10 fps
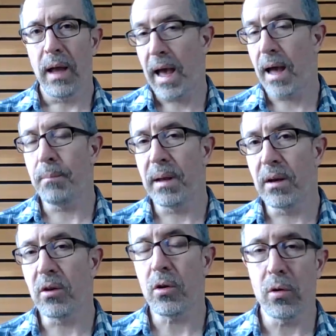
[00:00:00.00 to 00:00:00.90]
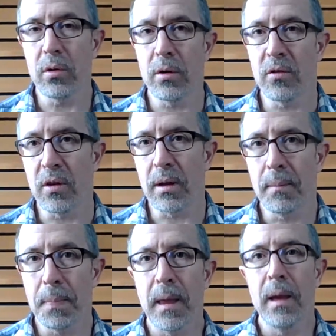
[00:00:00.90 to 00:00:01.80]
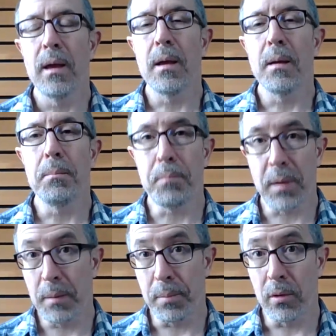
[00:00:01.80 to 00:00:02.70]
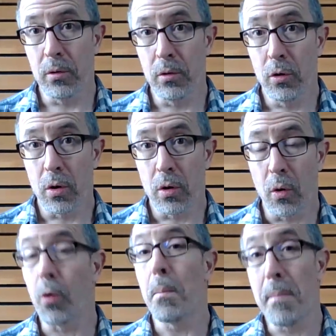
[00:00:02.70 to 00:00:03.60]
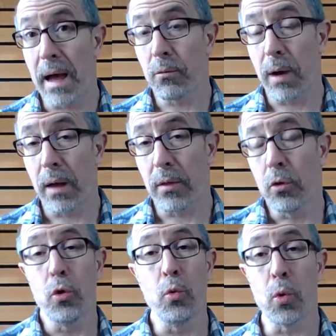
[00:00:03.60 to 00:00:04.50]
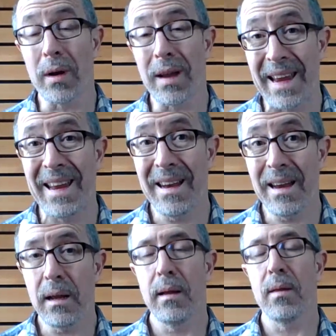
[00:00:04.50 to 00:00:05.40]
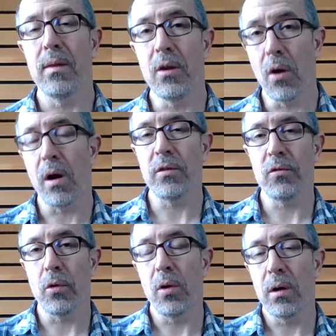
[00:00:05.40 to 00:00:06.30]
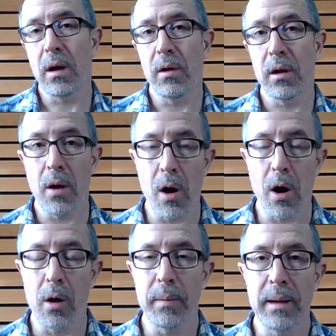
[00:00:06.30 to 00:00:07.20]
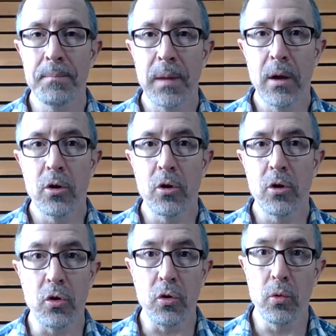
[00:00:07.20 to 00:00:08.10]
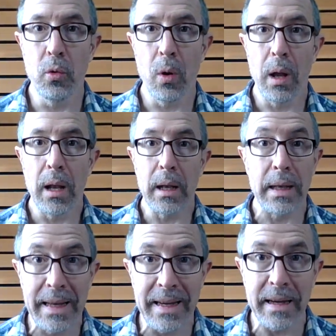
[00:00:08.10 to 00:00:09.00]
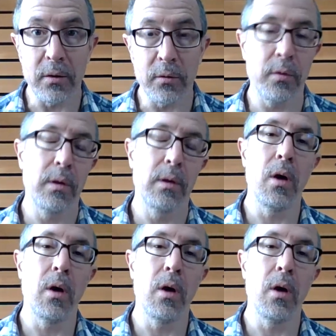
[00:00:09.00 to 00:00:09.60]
had been encouraging people, or men rather, who were in the Austro-Hungarian army to leave the